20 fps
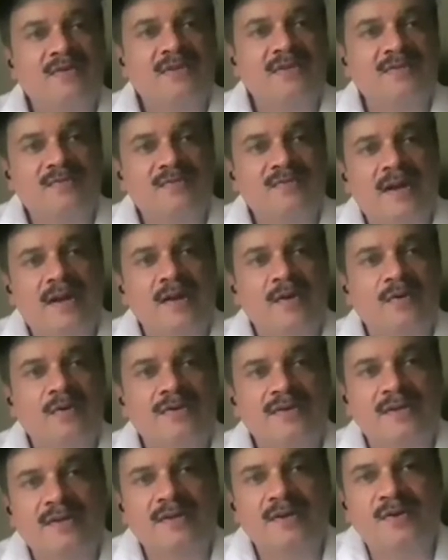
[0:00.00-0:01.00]
Now, just one
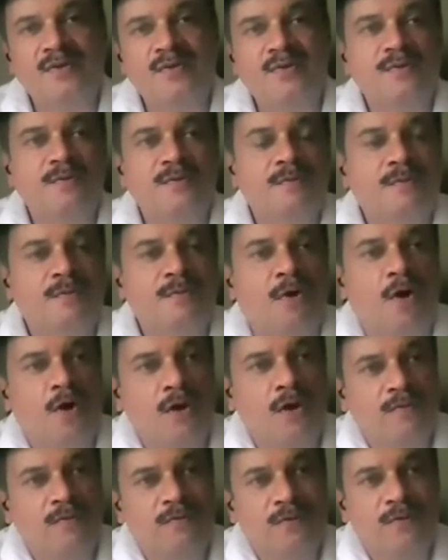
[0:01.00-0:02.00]
question to
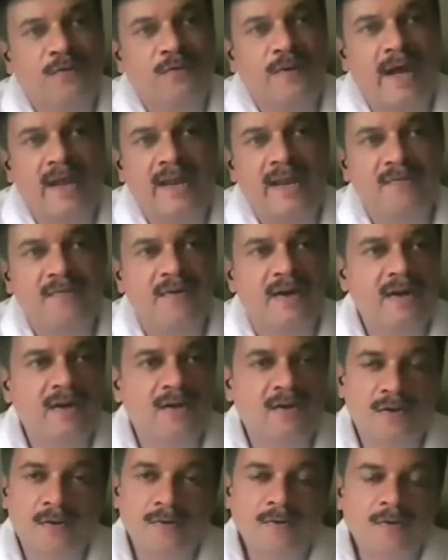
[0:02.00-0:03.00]
all of you, anyone
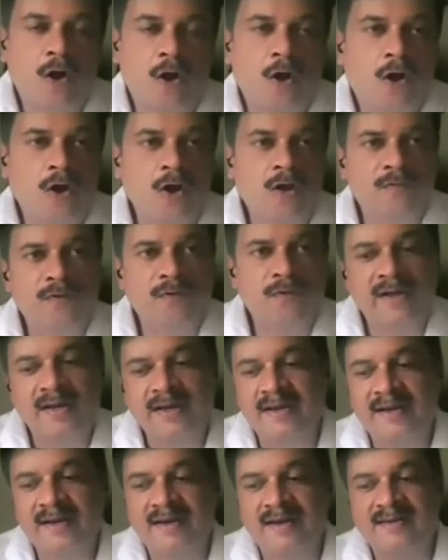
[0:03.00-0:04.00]
or all of you
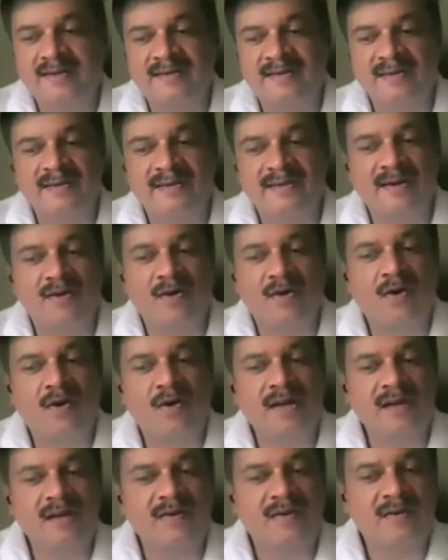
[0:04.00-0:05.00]
can address this, that
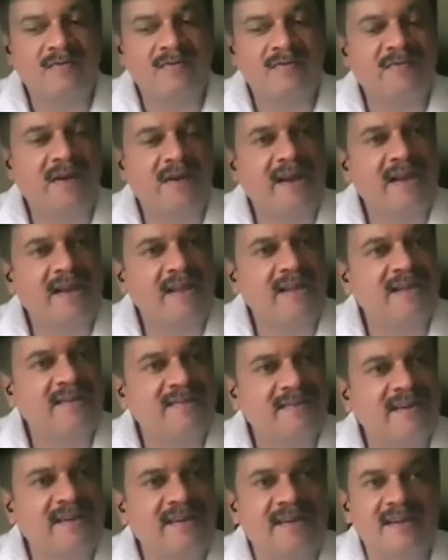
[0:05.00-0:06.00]
audit fatigue
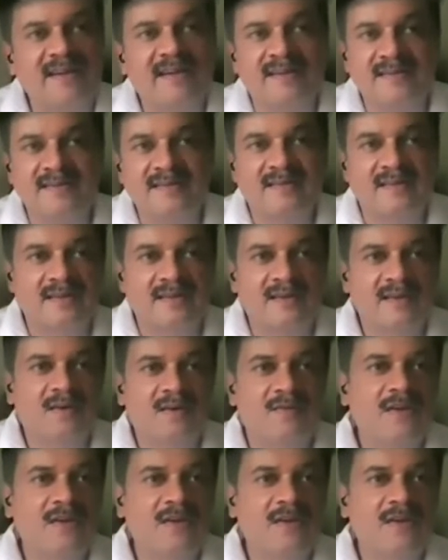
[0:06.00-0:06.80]
is a real concern.